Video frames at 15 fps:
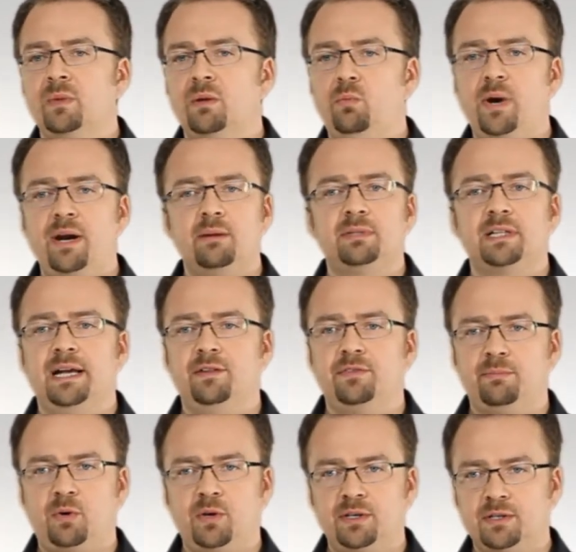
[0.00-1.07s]
wearable
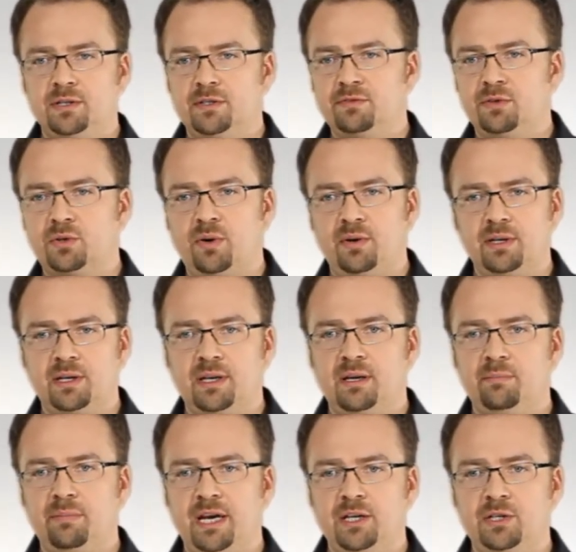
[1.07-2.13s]
health monitors for chronic
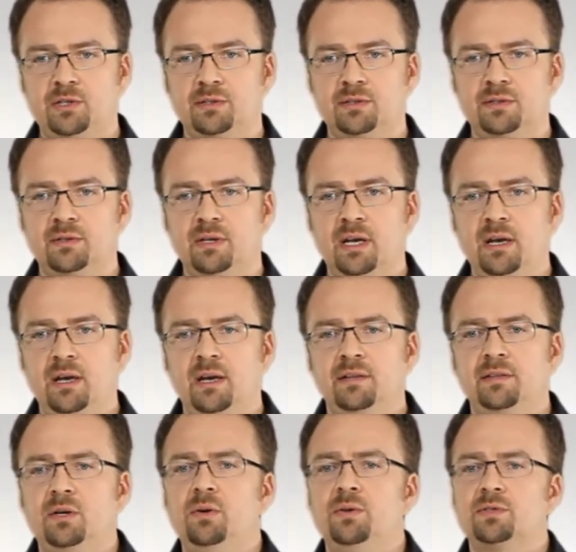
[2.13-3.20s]
care patients.
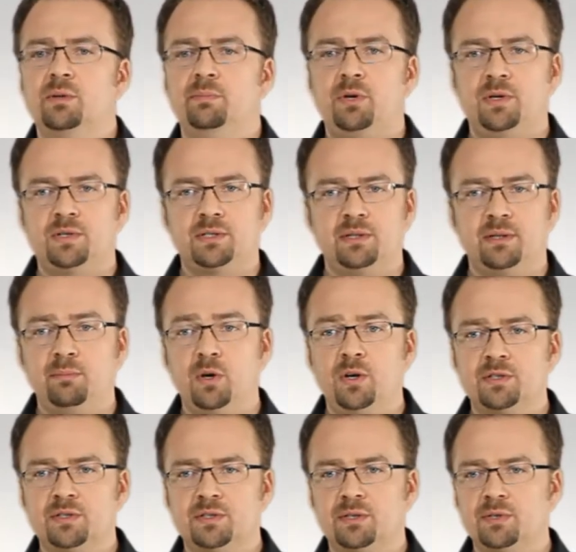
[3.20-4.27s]
And there are also personal
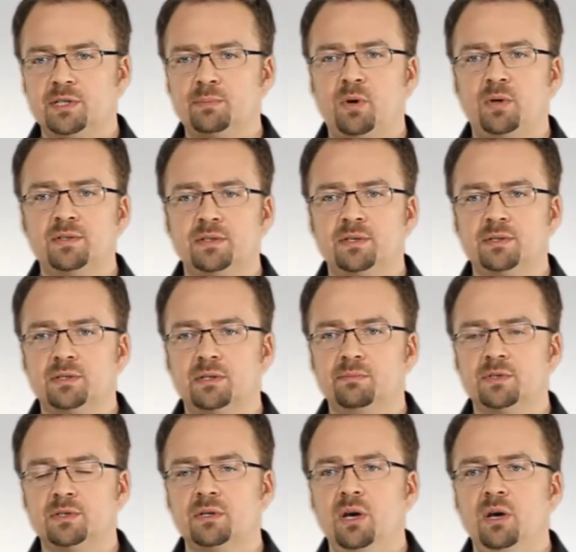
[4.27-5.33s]
emergency response
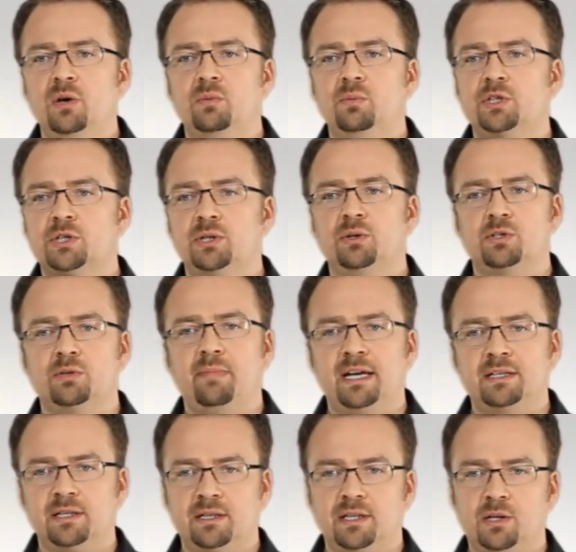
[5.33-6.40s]
systems, which can
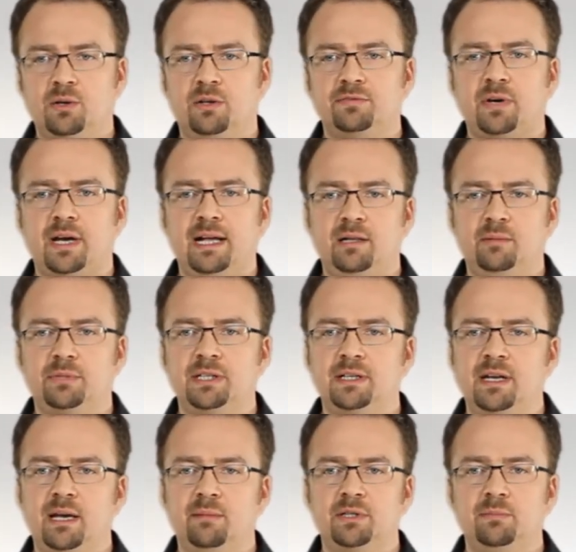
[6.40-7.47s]
automatically call for help and
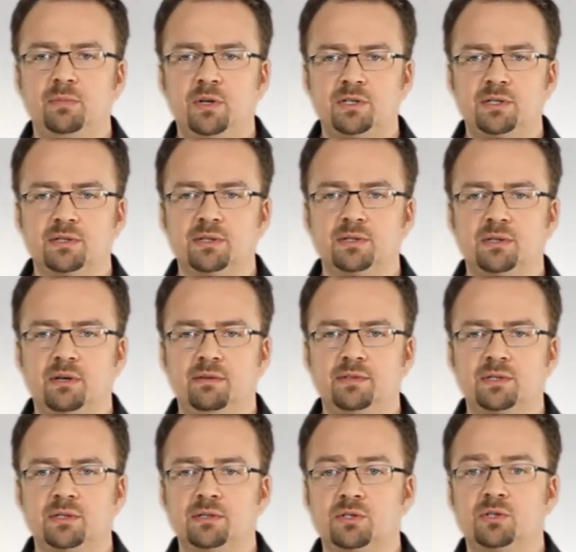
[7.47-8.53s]
enable emergency
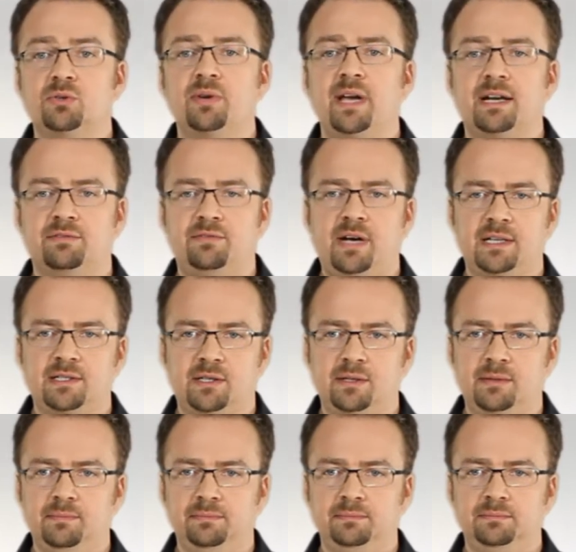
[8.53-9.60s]
services to react faster.